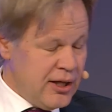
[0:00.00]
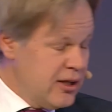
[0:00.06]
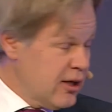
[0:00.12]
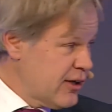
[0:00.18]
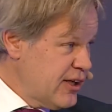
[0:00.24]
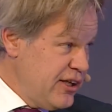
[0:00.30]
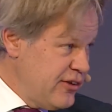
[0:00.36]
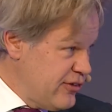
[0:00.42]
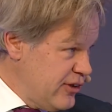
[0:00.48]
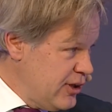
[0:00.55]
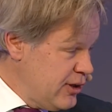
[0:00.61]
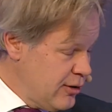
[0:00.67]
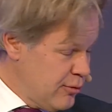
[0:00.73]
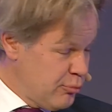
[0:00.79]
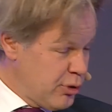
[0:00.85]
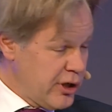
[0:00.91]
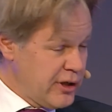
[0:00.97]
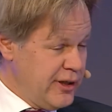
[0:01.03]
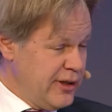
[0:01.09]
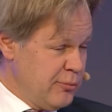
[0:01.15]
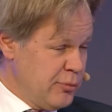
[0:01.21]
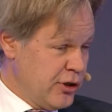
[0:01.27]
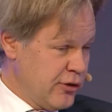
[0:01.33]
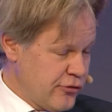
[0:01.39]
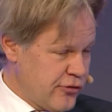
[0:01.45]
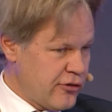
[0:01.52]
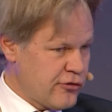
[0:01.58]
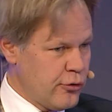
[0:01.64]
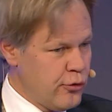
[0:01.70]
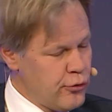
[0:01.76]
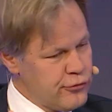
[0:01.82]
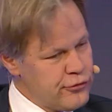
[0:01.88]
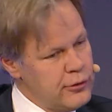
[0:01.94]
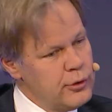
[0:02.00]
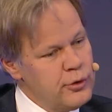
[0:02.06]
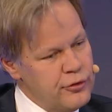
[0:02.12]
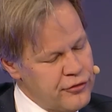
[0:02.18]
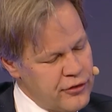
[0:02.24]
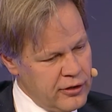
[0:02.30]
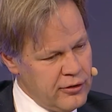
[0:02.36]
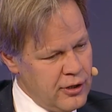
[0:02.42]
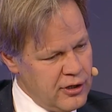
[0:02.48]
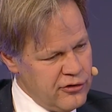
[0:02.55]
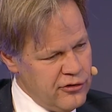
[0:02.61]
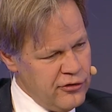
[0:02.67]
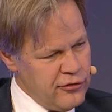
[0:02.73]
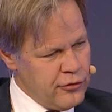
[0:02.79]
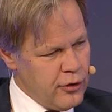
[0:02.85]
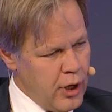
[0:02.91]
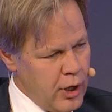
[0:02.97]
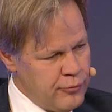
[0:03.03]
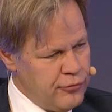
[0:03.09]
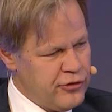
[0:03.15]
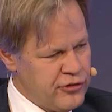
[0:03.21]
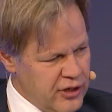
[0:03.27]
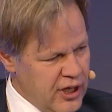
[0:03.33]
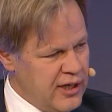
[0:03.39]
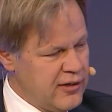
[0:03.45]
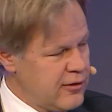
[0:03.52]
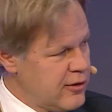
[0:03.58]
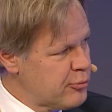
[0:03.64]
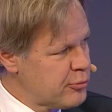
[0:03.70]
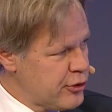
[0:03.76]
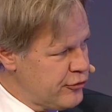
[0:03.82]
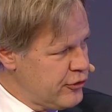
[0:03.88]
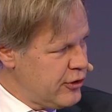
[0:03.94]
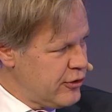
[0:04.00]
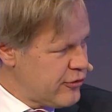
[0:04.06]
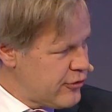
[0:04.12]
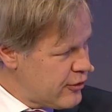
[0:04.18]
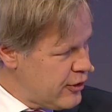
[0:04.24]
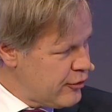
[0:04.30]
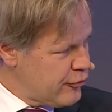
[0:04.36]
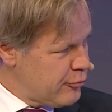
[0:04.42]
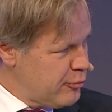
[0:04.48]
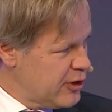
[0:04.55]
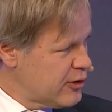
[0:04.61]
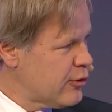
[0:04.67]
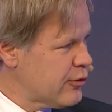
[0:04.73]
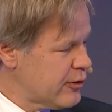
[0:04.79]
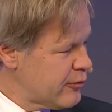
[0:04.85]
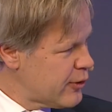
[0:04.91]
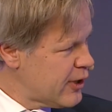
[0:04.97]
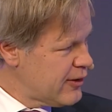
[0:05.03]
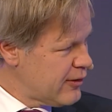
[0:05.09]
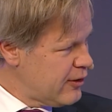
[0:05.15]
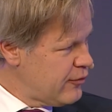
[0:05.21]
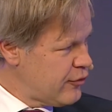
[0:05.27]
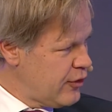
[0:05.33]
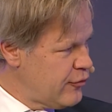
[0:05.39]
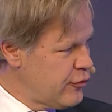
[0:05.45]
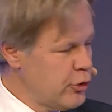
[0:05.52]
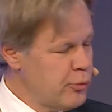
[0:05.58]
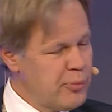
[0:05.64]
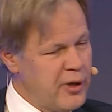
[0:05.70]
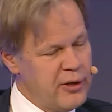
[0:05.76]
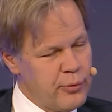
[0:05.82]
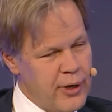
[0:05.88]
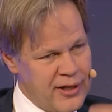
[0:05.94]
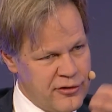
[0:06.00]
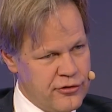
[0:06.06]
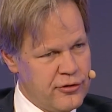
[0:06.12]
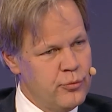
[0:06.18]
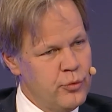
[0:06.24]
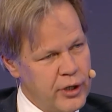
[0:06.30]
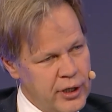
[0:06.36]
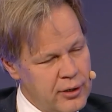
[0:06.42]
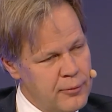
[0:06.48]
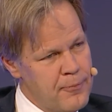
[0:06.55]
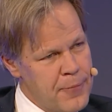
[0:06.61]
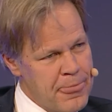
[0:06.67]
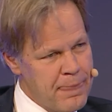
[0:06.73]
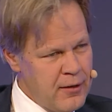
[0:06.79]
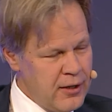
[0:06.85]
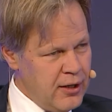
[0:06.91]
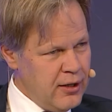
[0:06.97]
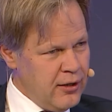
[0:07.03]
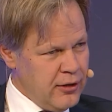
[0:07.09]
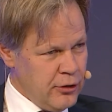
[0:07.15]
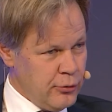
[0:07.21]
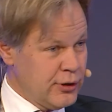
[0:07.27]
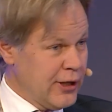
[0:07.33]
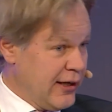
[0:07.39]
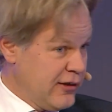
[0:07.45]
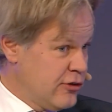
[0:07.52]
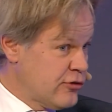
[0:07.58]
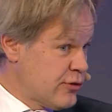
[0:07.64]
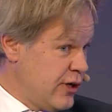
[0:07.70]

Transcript: Not easy, partly because there's a whole slew of technologies to obfuscate the provenance of Bitcoin, right? If you pay ransomware, you would like to